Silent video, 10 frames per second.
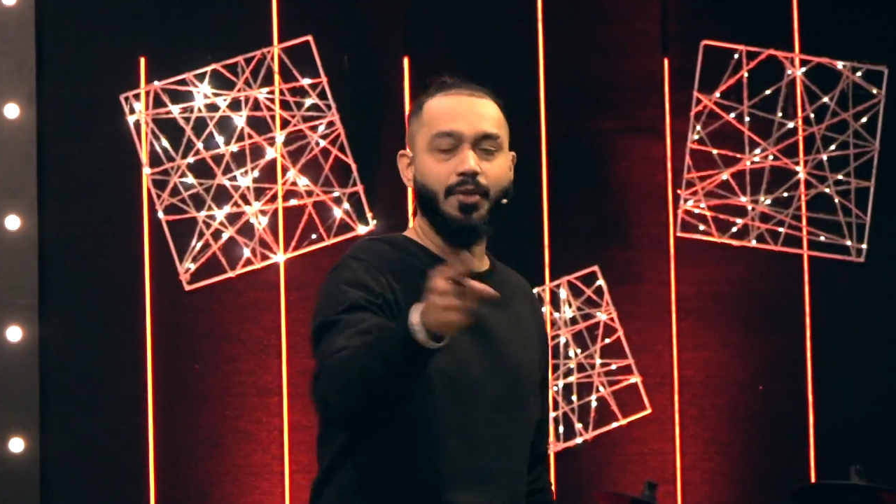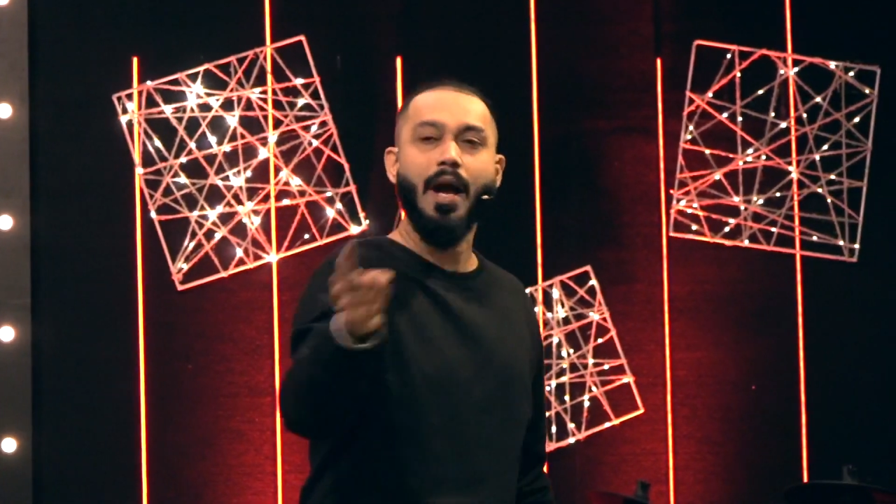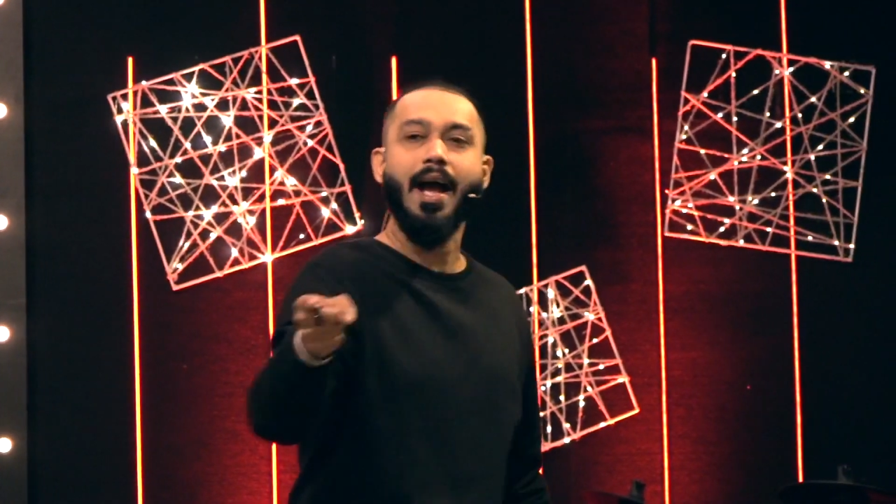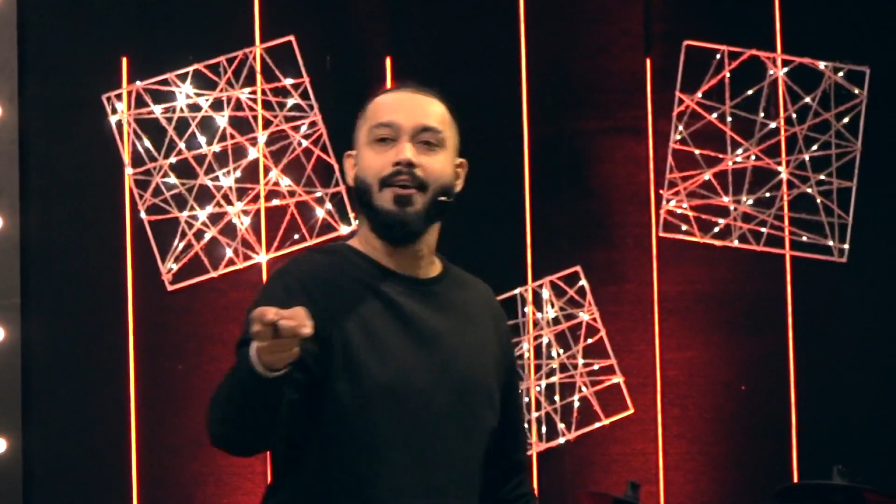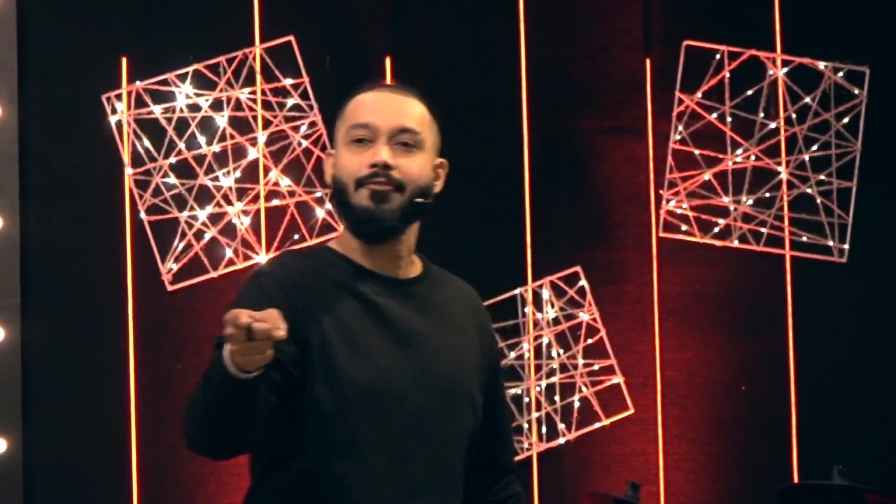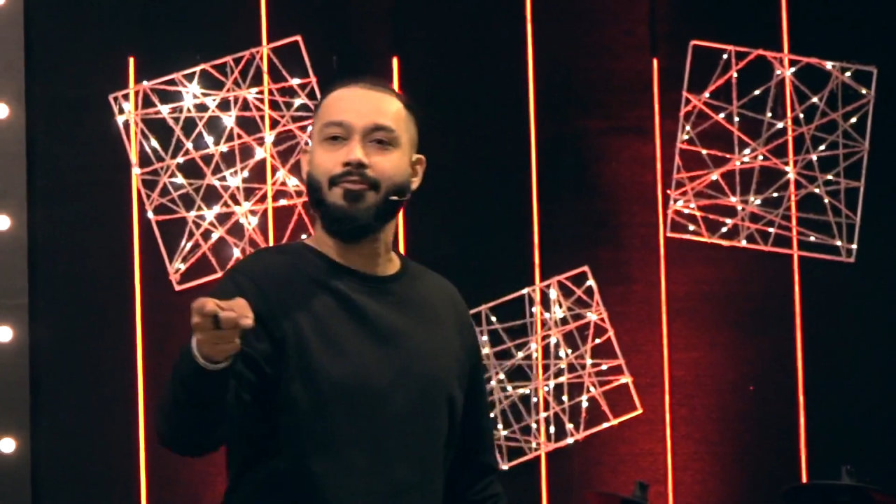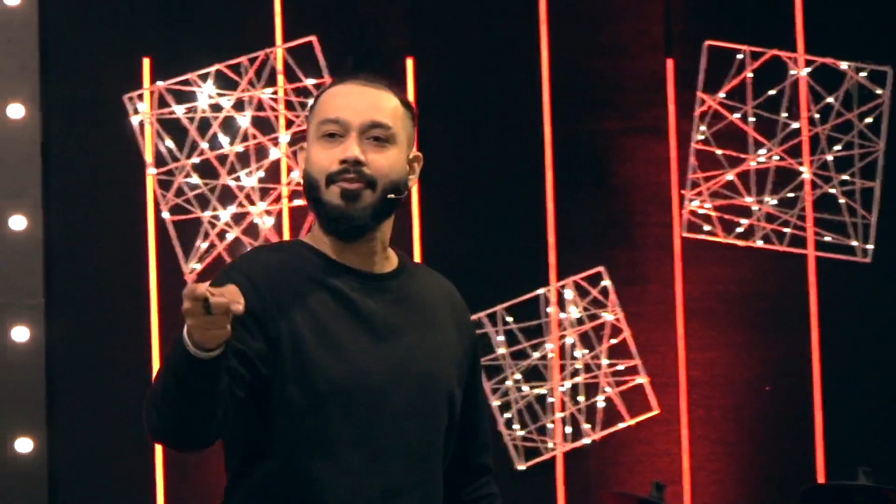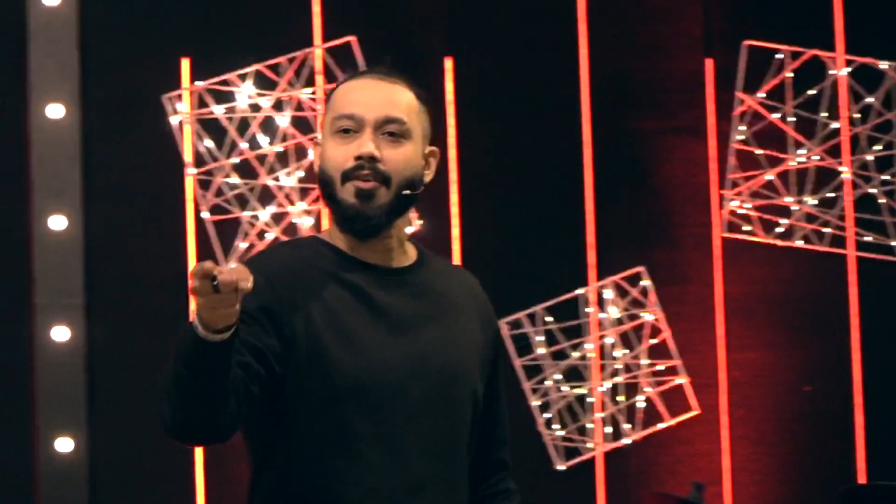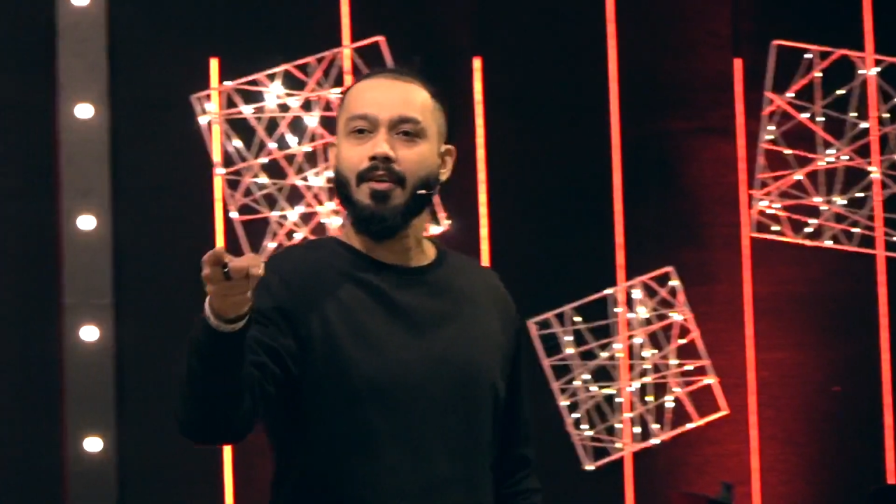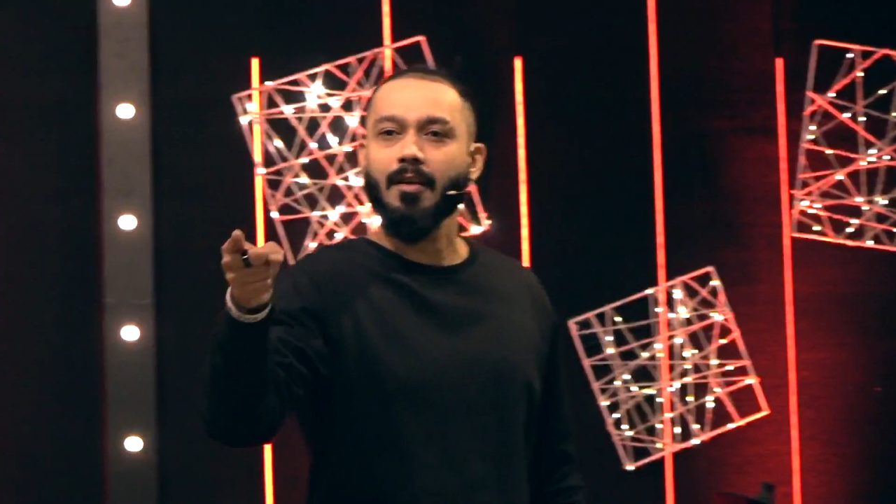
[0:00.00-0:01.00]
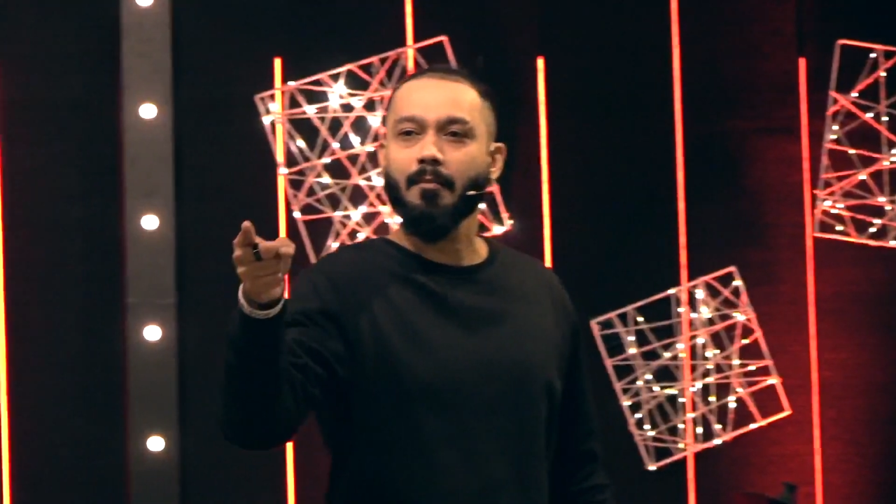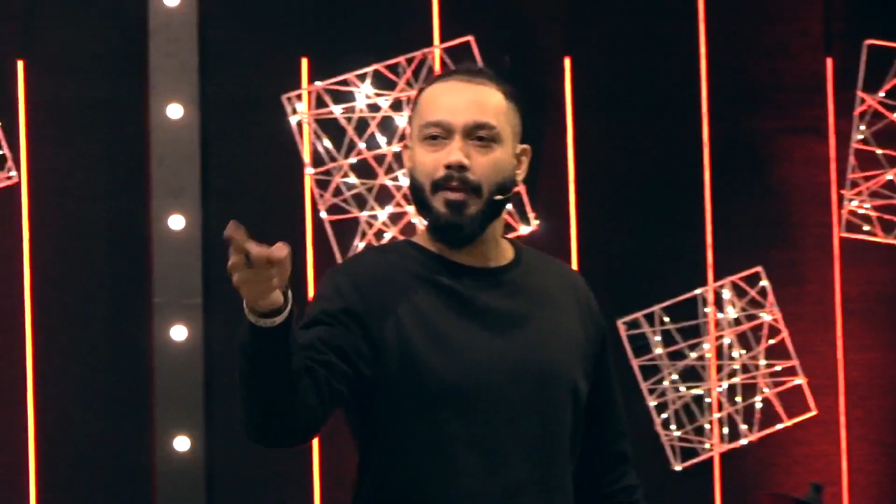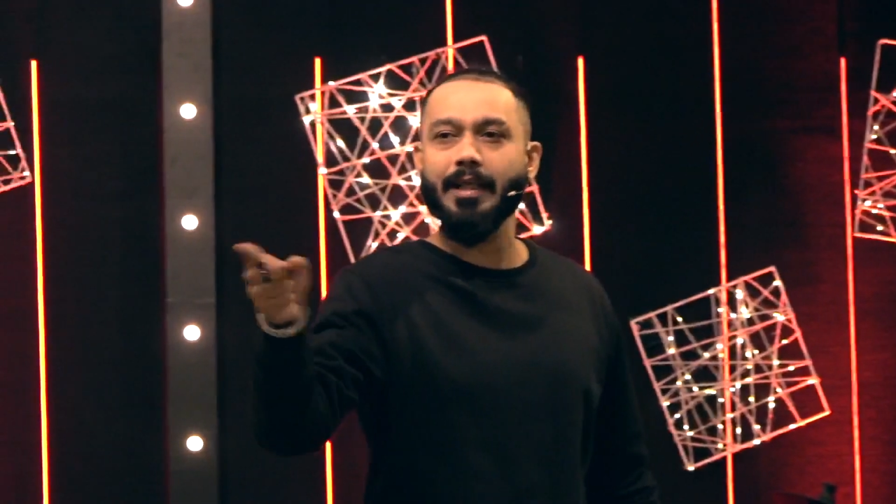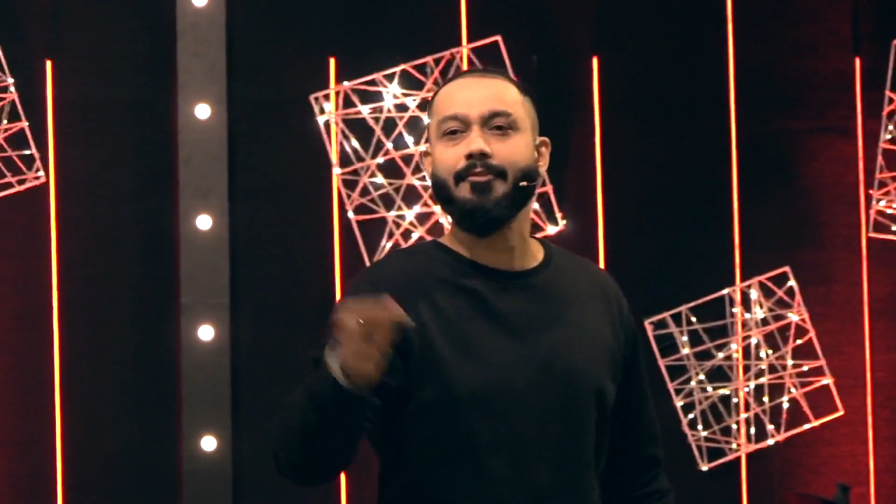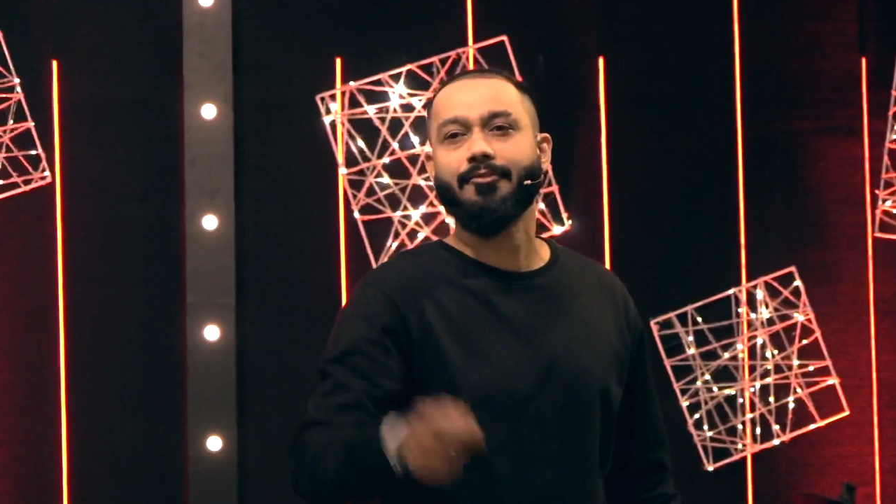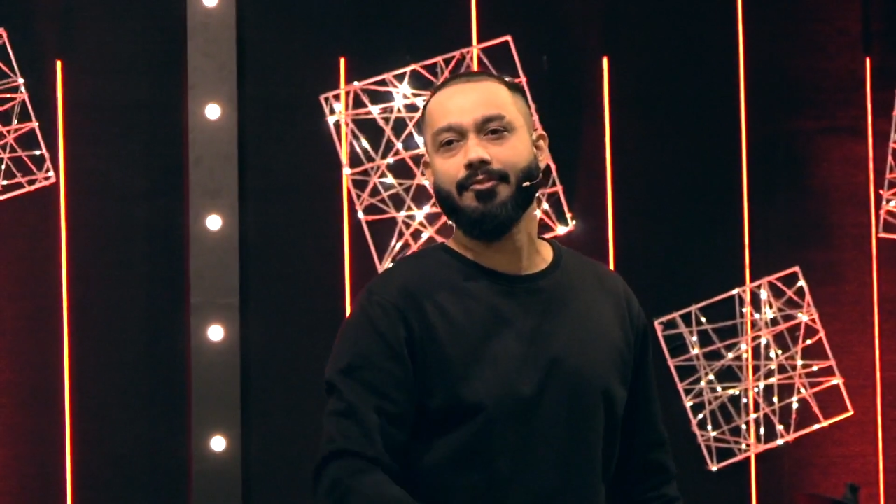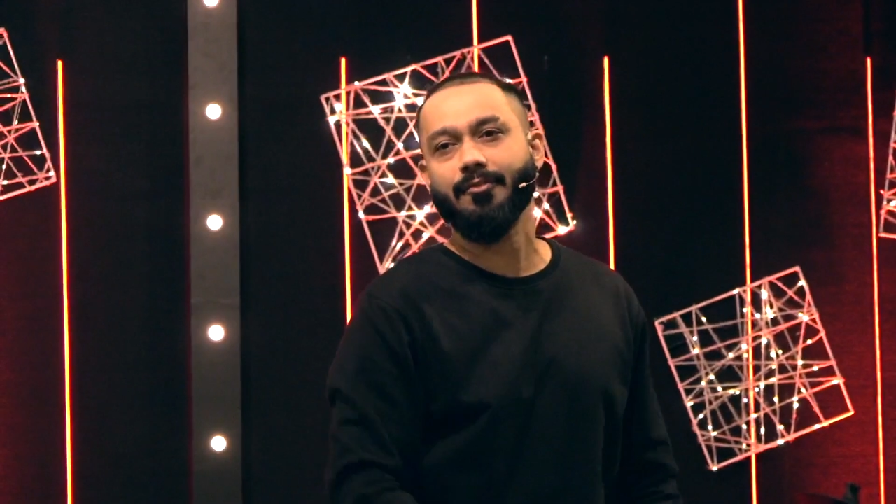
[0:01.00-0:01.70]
you have belief.